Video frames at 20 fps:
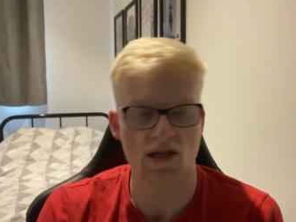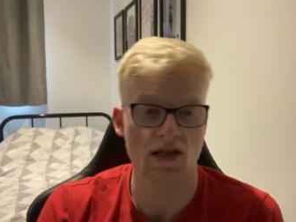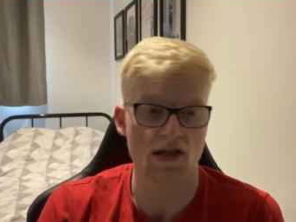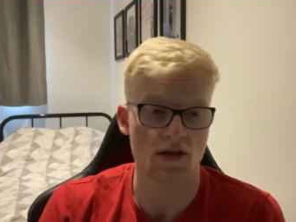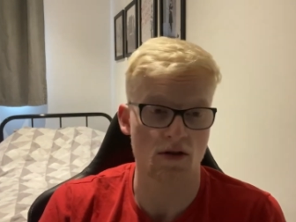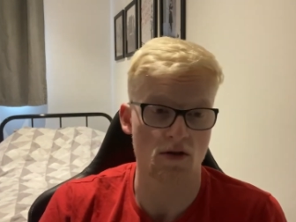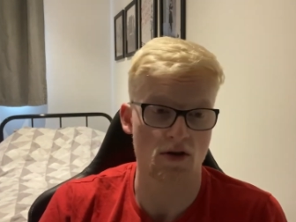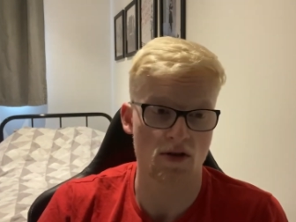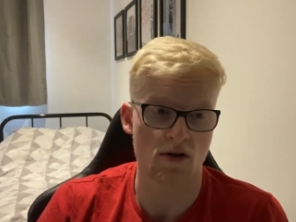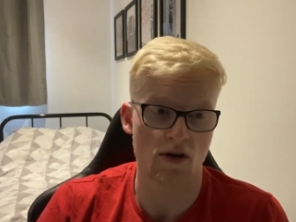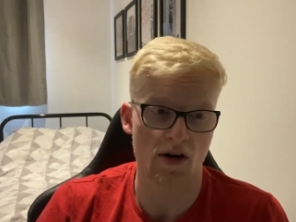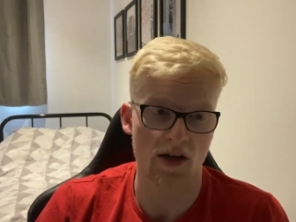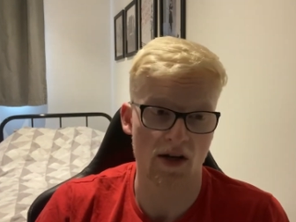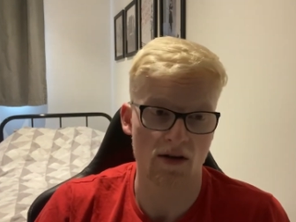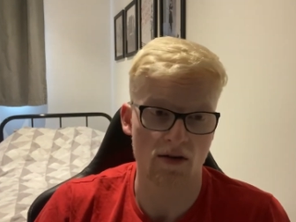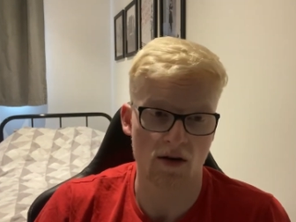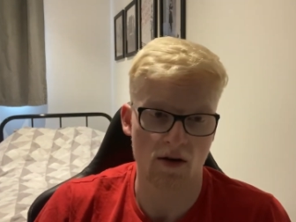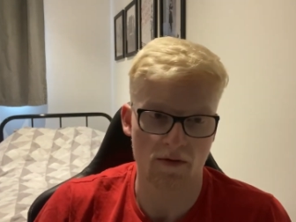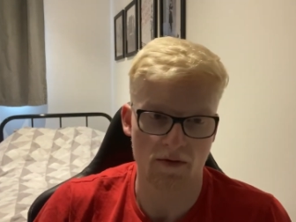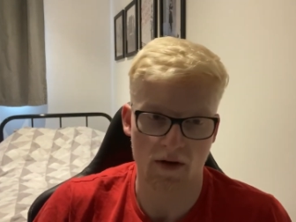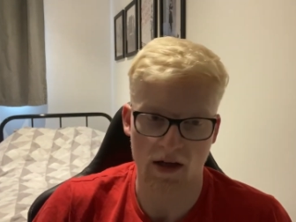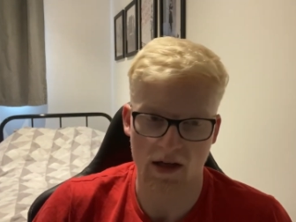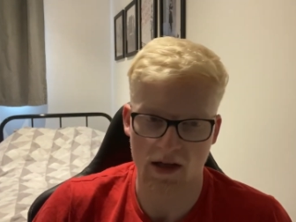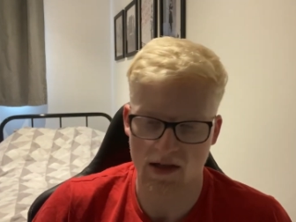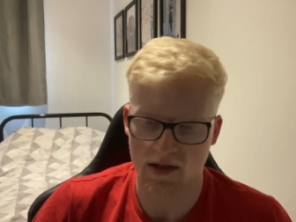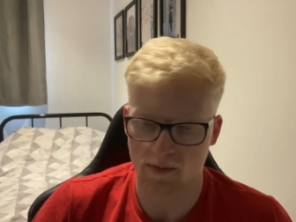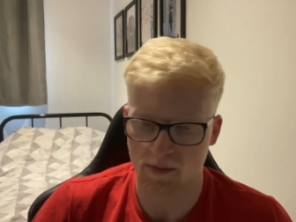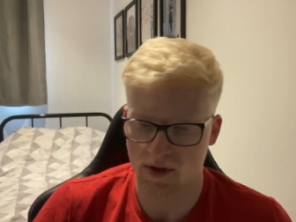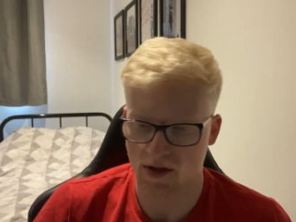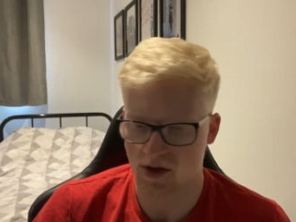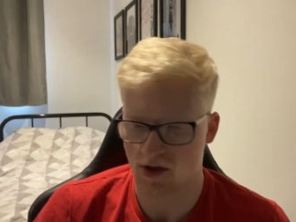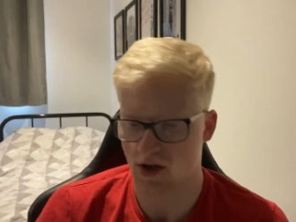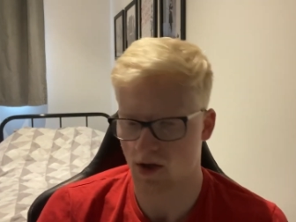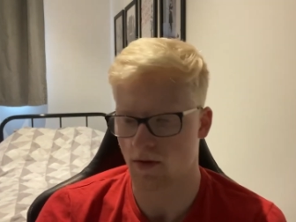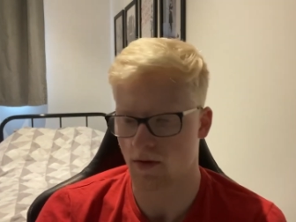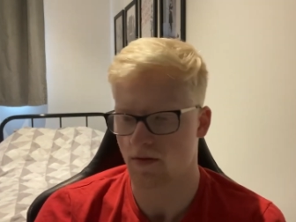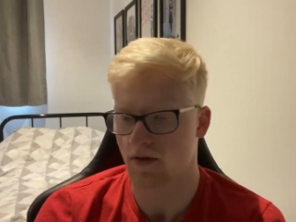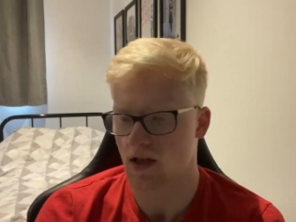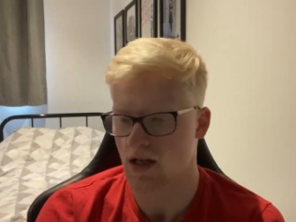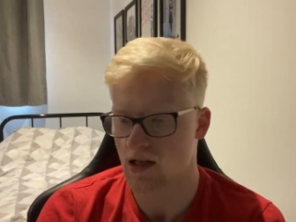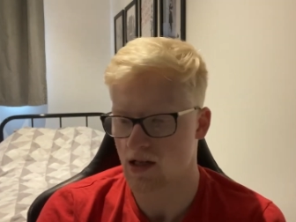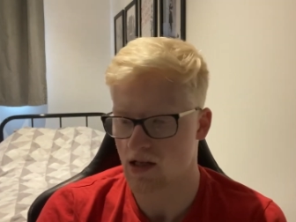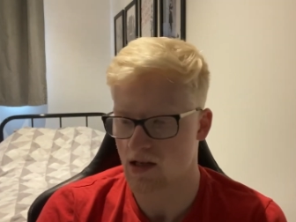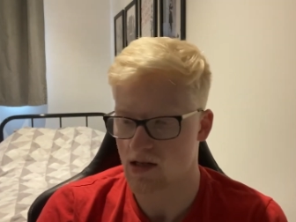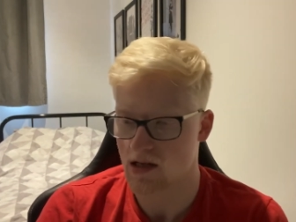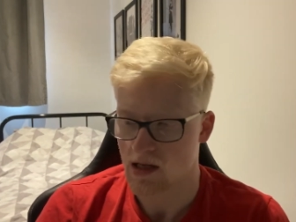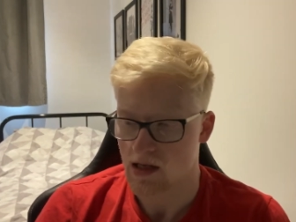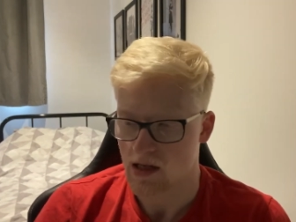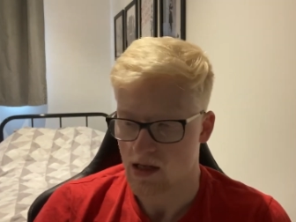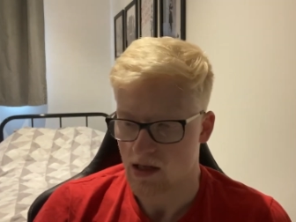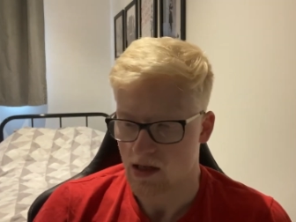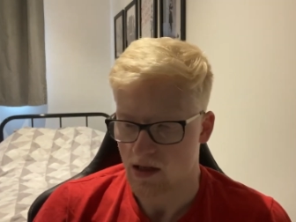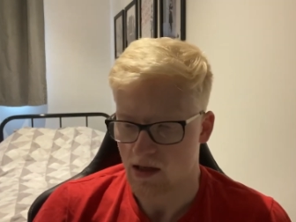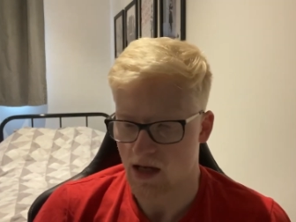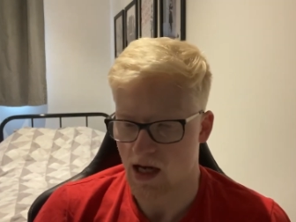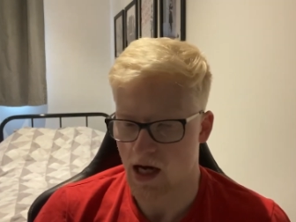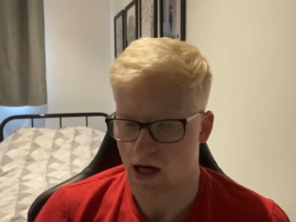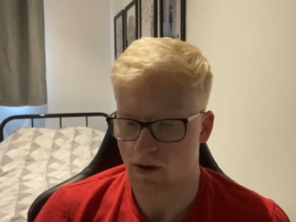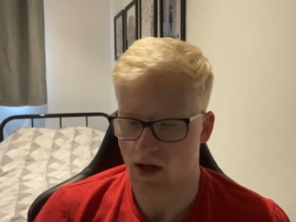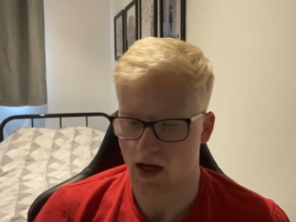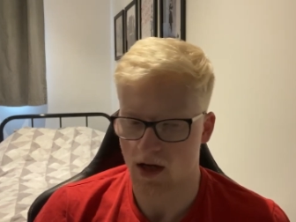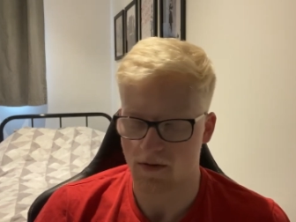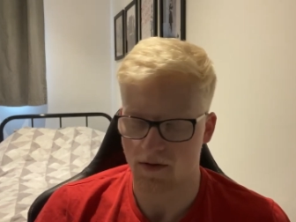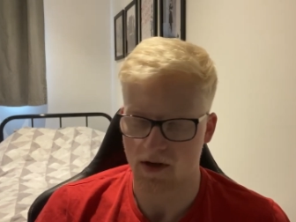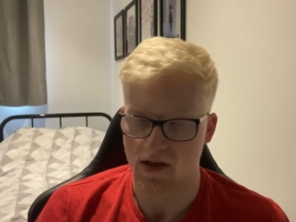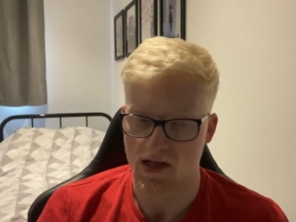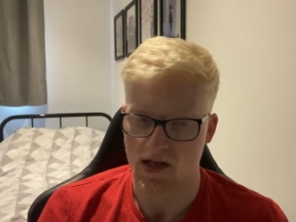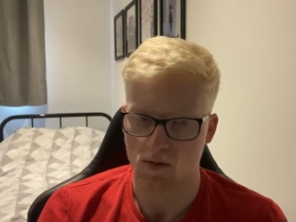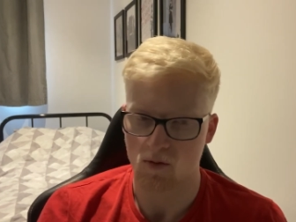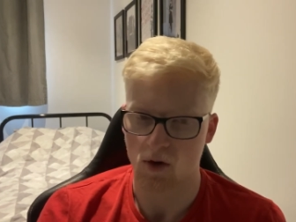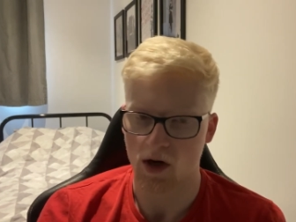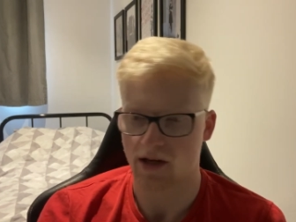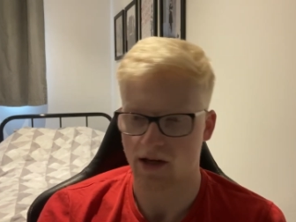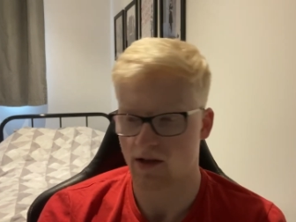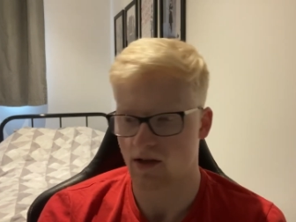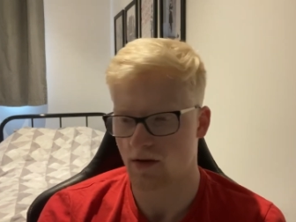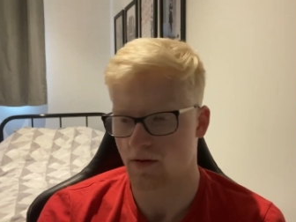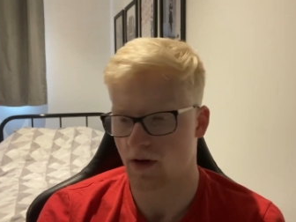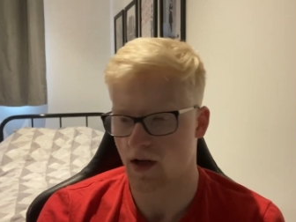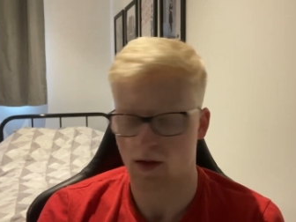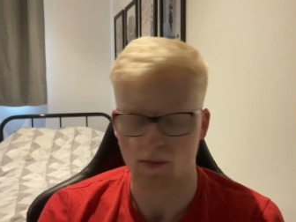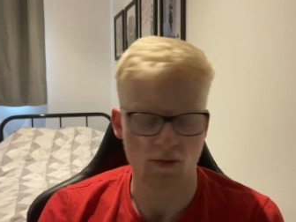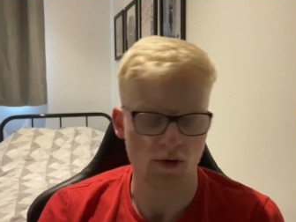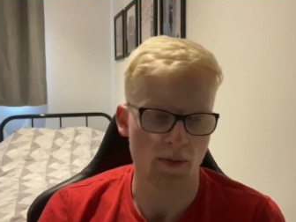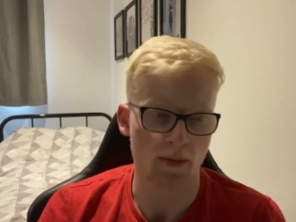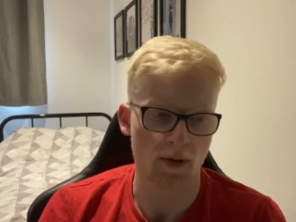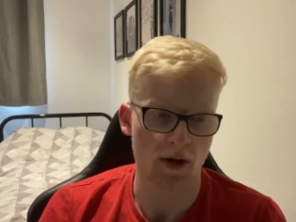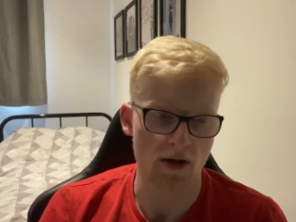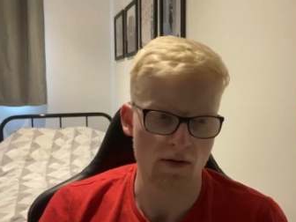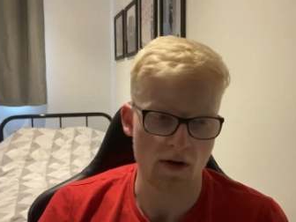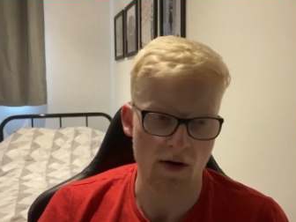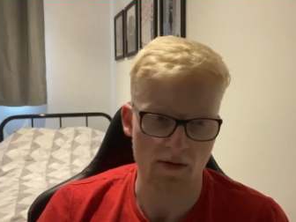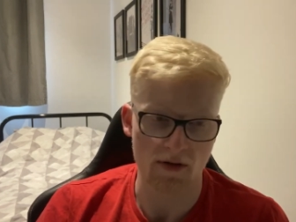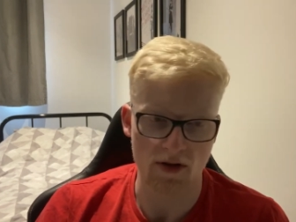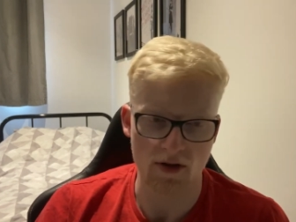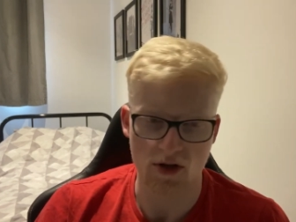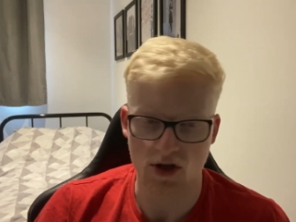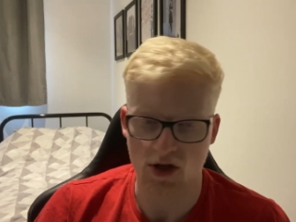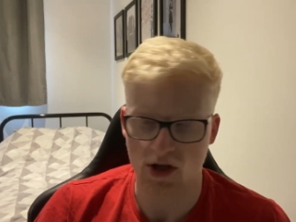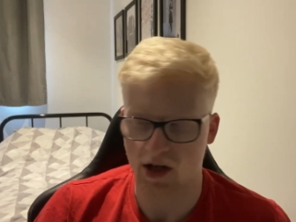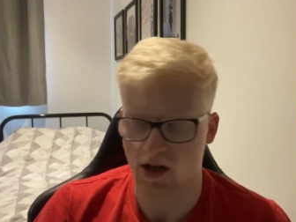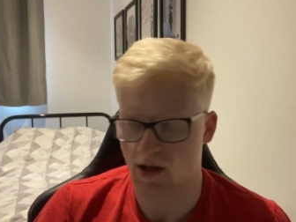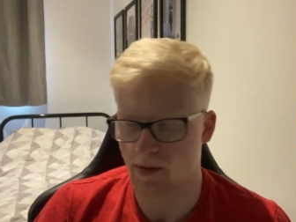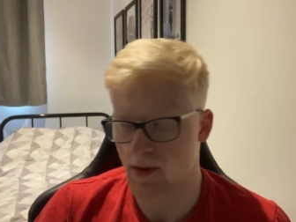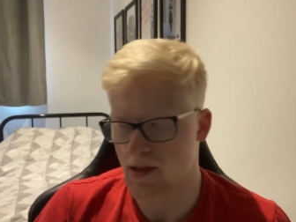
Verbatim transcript: is a good signing. I think it's a position that we've needed. Now Nathan Asiimwe can develop properly rather than just chuck him